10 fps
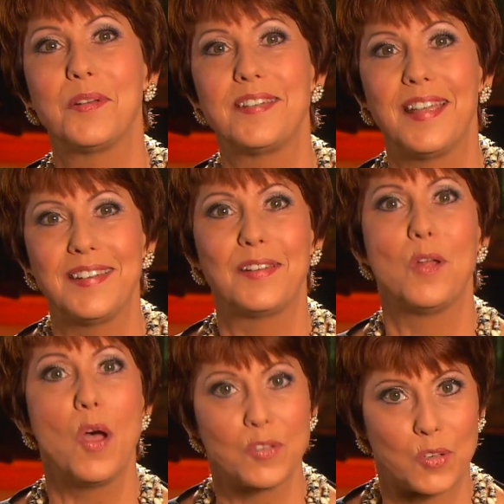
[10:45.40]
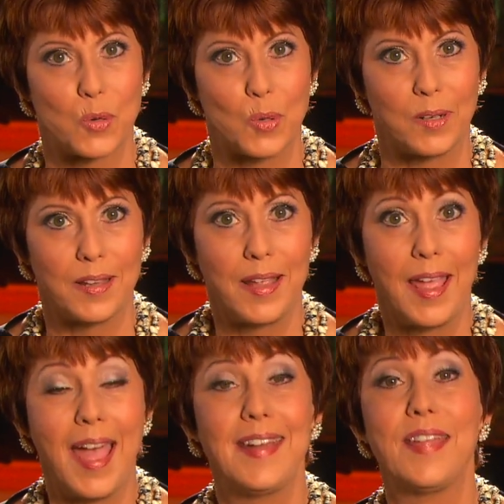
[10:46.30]
attended law school.
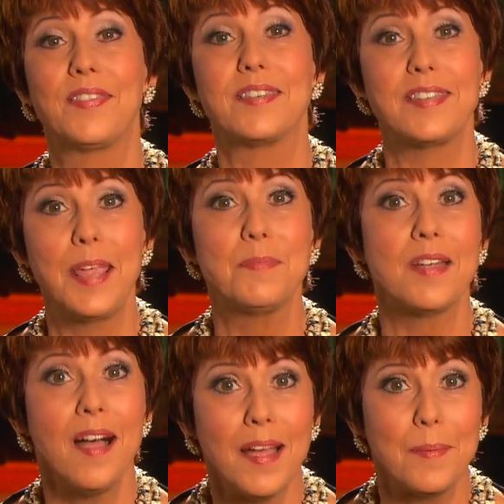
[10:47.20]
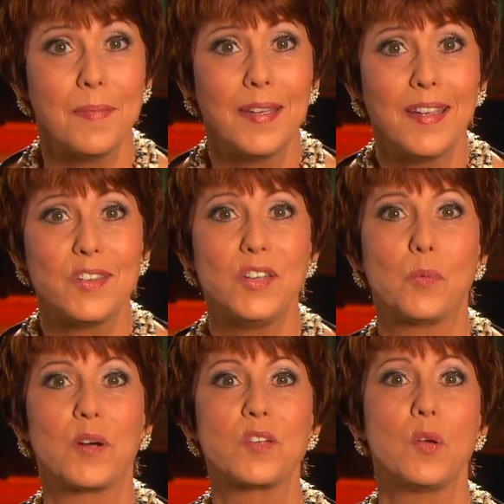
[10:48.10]
And at the same time, she
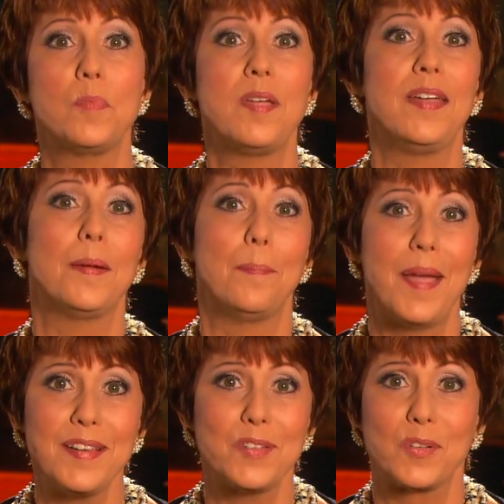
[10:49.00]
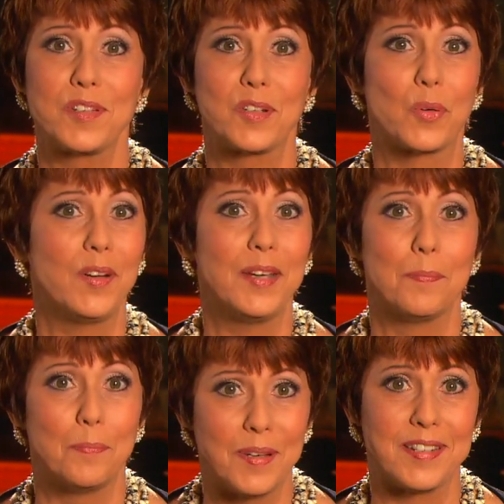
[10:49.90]
worked to obtain a master's degree in
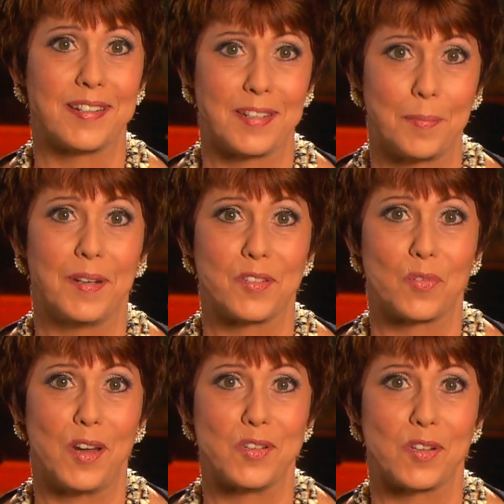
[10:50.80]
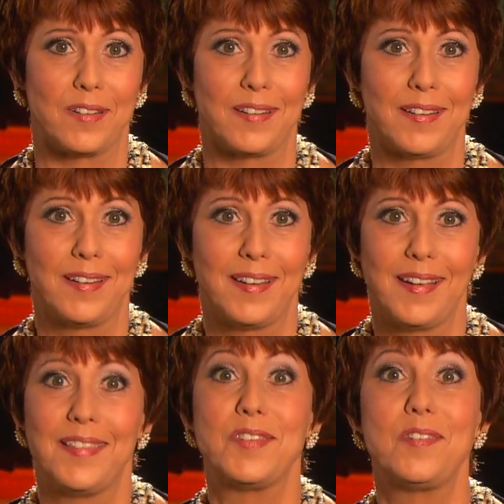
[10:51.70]
business administration.
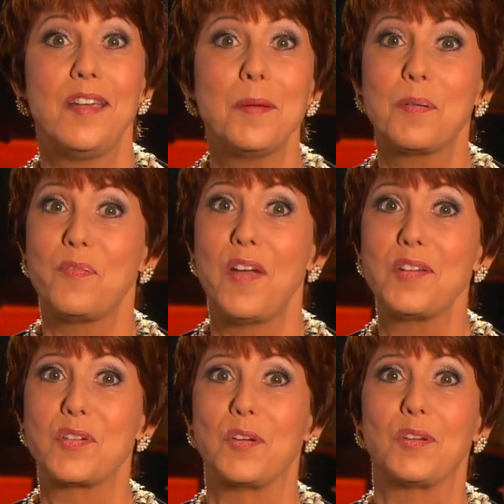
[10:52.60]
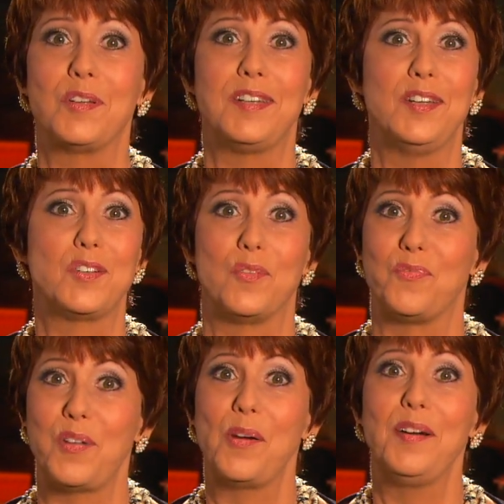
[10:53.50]
This young professional could teach a
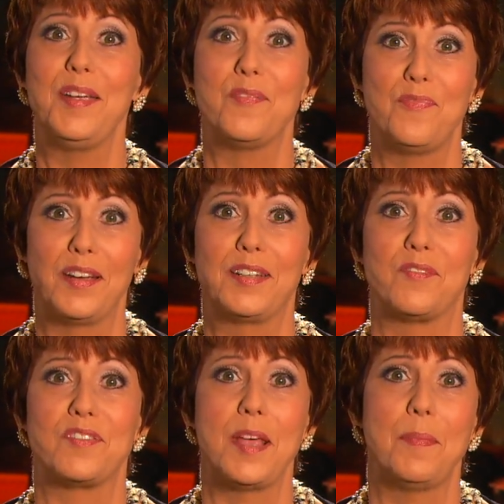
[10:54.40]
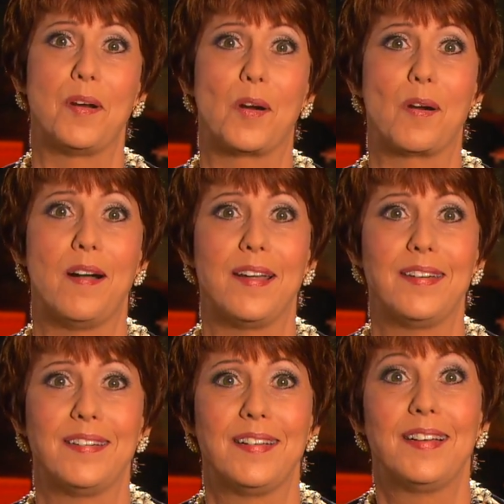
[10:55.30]
very effective seminar on
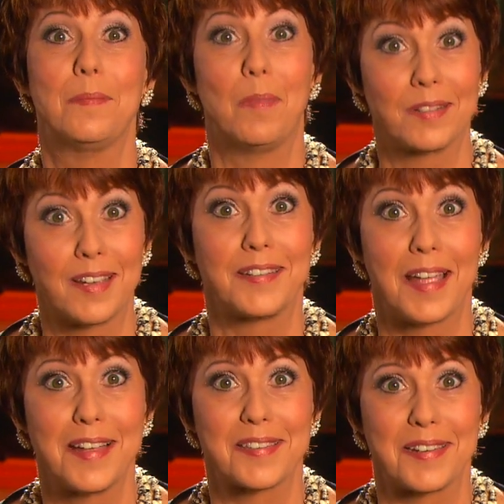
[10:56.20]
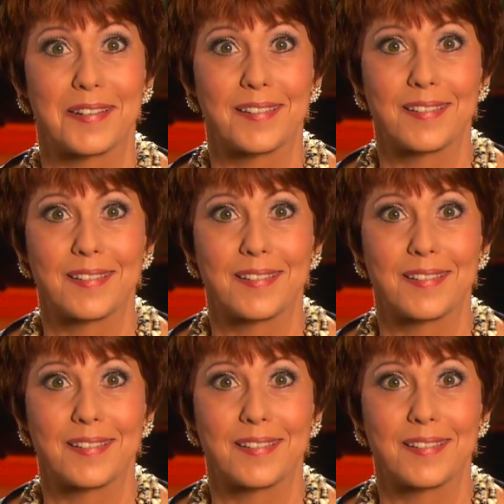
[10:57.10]
multitasking.